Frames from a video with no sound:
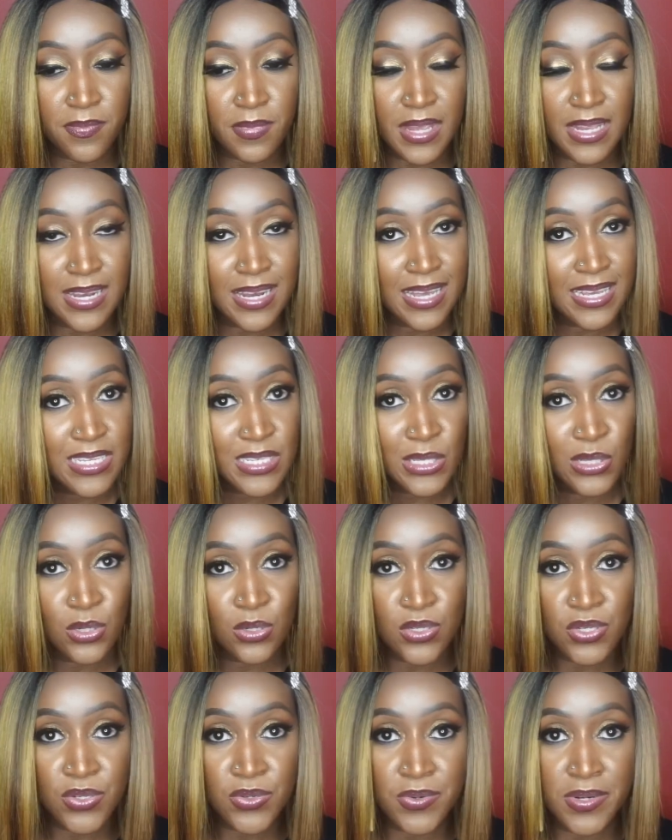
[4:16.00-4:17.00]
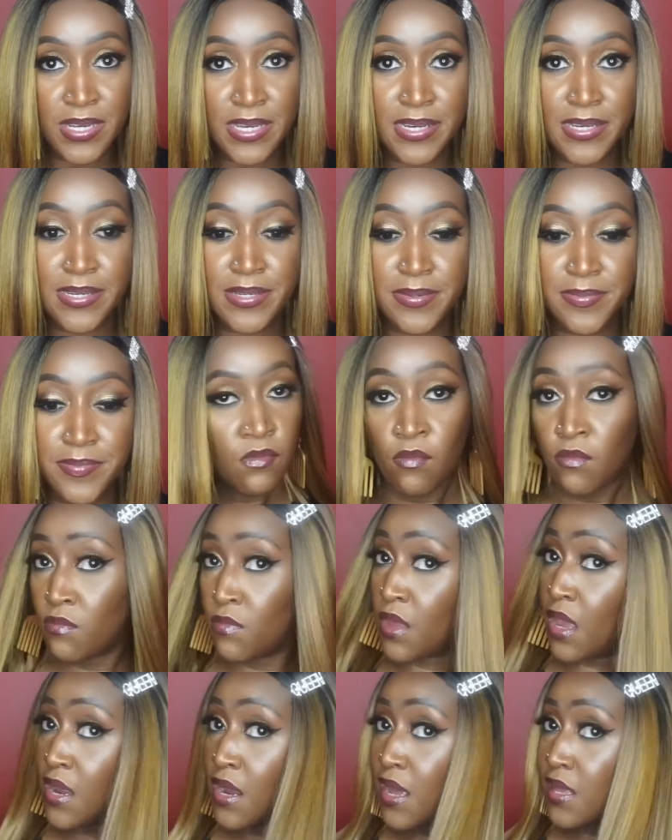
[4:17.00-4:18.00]
Nice little trick.
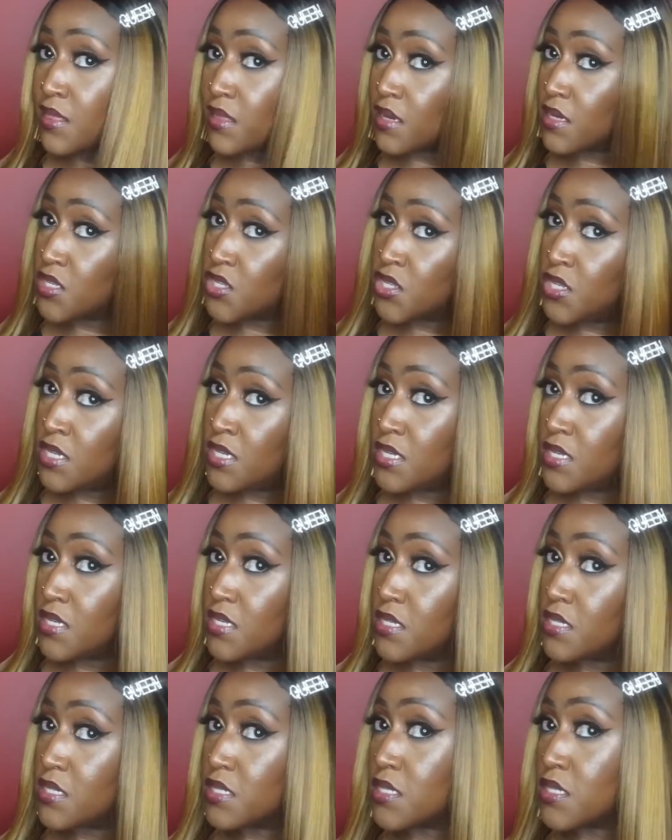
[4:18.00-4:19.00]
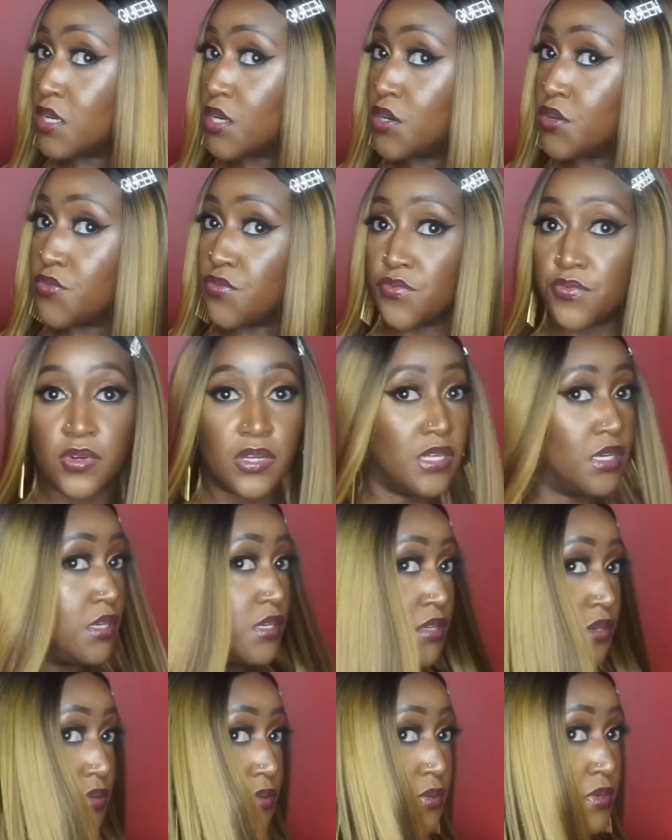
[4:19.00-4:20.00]
And I think she is really
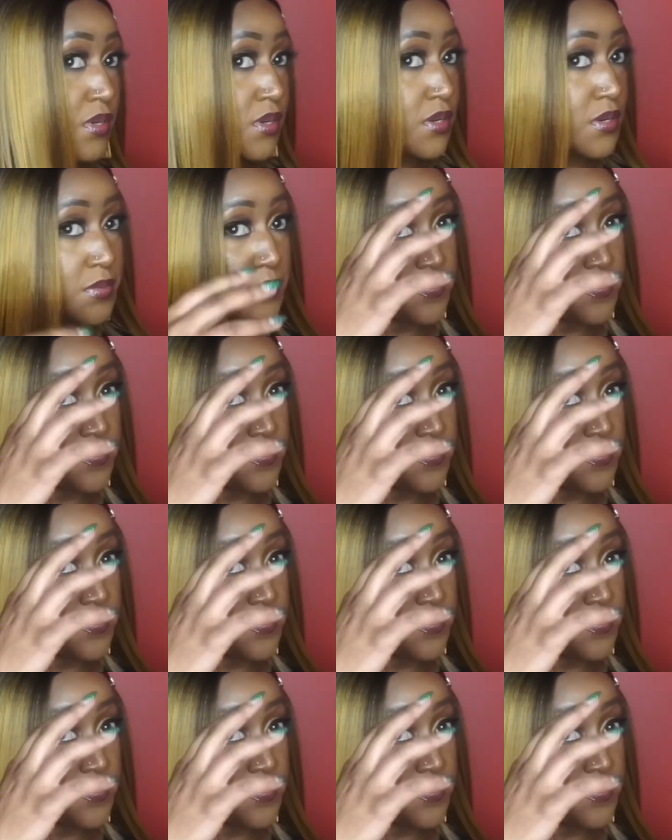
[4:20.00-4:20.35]
cute, y'all.